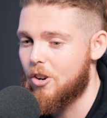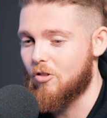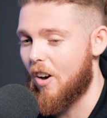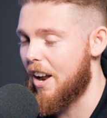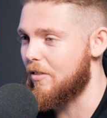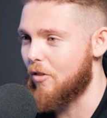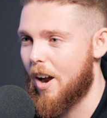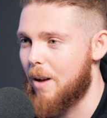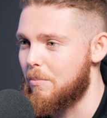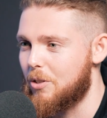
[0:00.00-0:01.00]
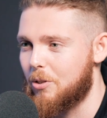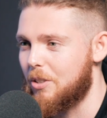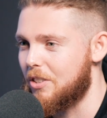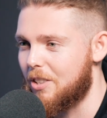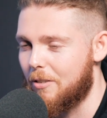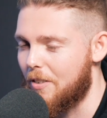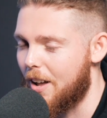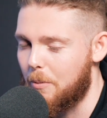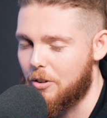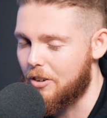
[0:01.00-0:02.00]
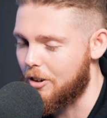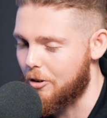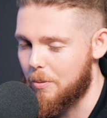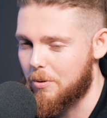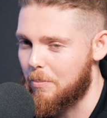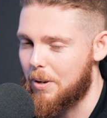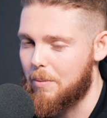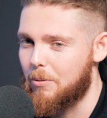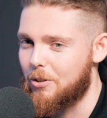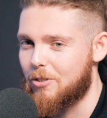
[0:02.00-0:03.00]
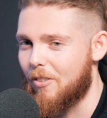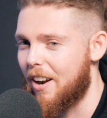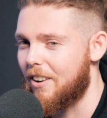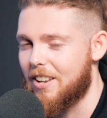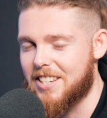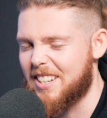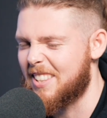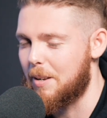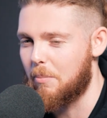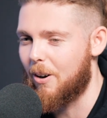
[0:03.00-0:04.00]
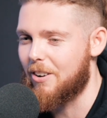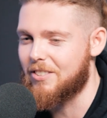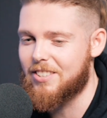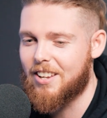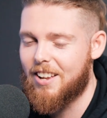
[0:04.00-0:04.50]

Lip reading: writing rhymes and doing stuff like when you're in groups of people, just writing like 16 bars.